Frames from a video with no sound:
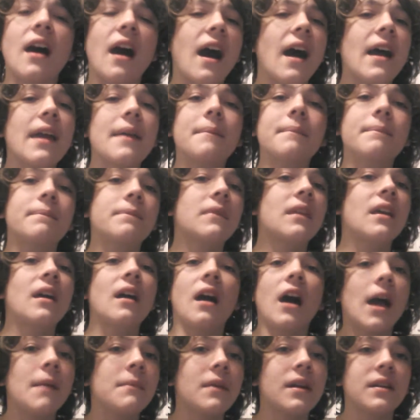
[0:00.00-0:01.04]
I'm
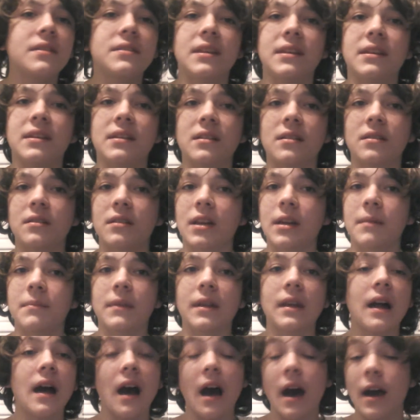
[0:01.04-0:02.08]
not taking claim
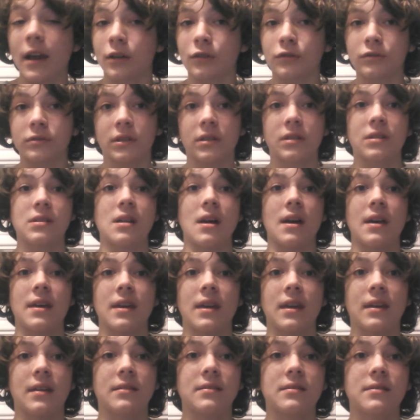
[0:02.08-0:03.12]
that I created I
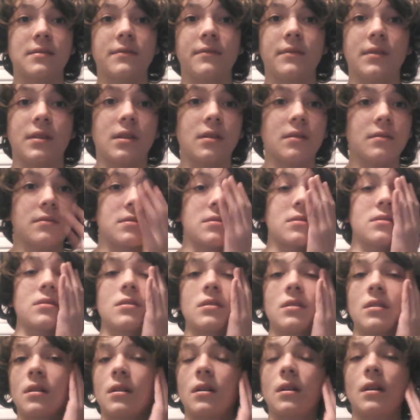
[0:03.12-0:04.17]
Hate videos.
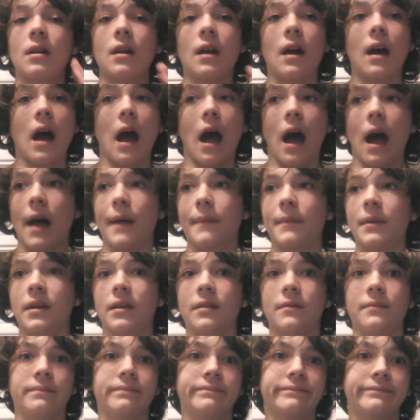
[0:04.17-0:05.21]
I
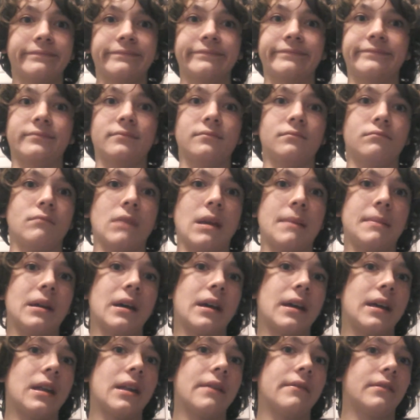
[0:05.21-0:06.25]
mean, maybe
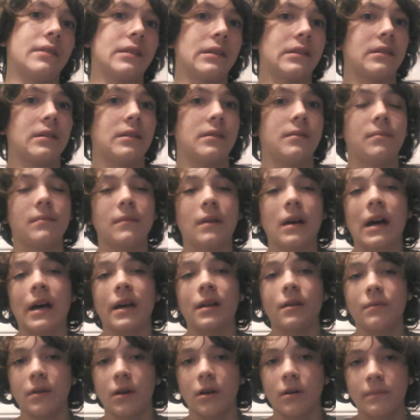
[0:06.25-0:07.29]
I Hate Everything did. I
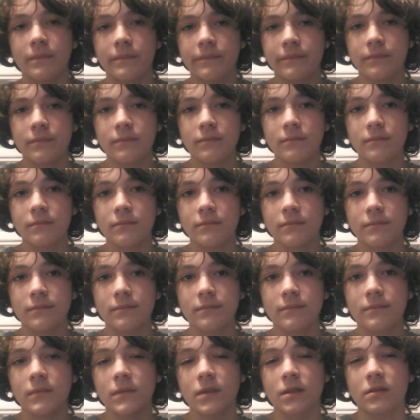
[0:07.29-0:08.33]
don't know.
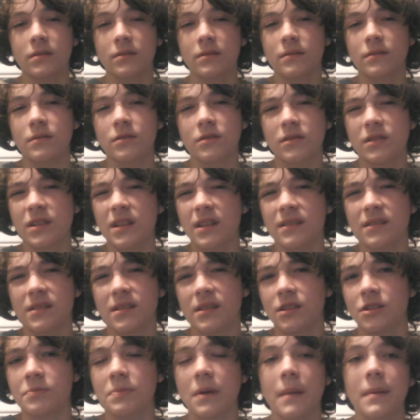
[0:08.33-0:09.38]
There's a chance they
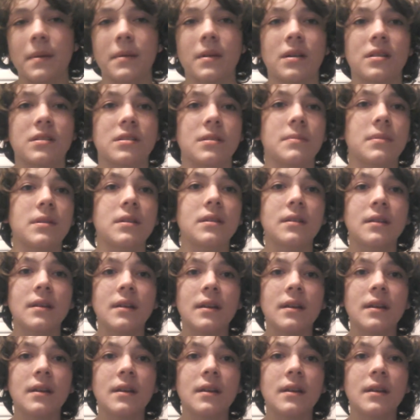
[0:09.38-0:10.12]
just popularized it, but